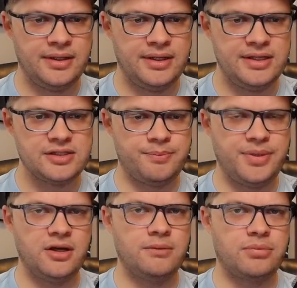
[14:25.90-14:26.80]
he's a
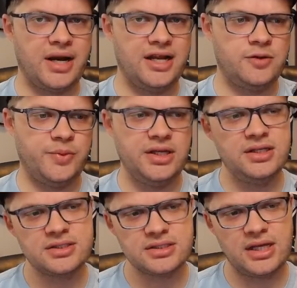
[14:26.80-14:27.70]
bigger brand
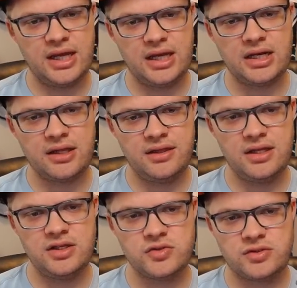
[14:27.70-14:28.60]
piece, and I think
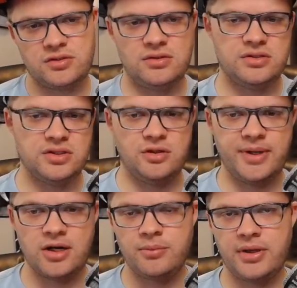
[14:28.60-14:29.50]
he's still a
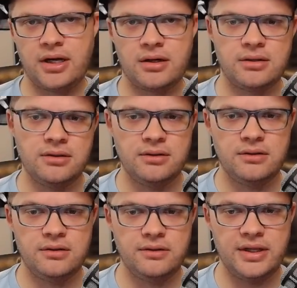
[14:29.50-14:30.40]
better player.
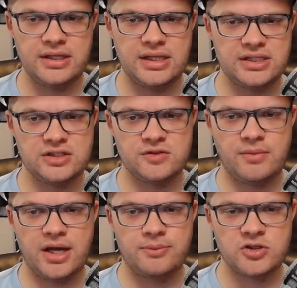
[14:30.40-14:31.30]
That's just
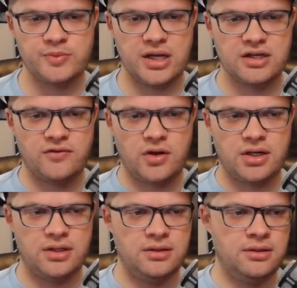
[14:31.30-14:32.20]
my perspective on
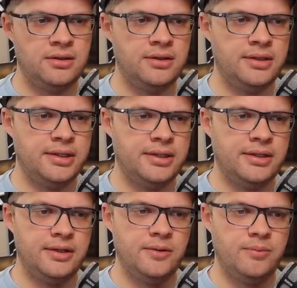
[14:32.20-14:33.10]
it.
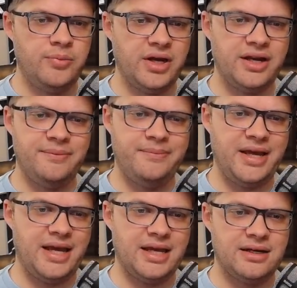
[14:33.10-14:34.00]
But
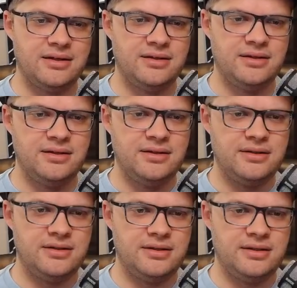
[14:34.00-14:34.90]
man,
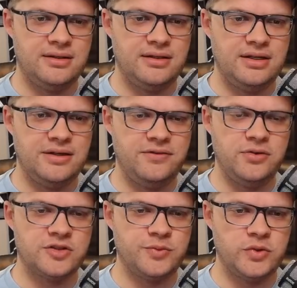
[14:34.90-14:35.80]
if you
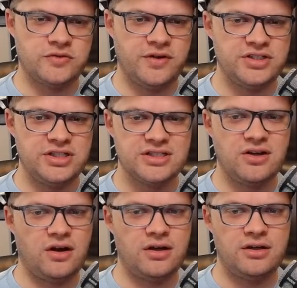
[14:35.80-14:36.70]
expose Fudge, he's
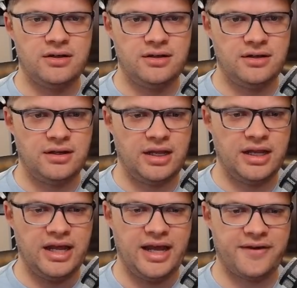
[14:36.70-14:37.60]
gone. I
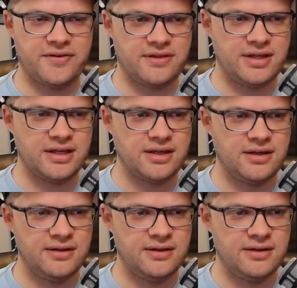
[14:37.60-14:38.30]
have to think.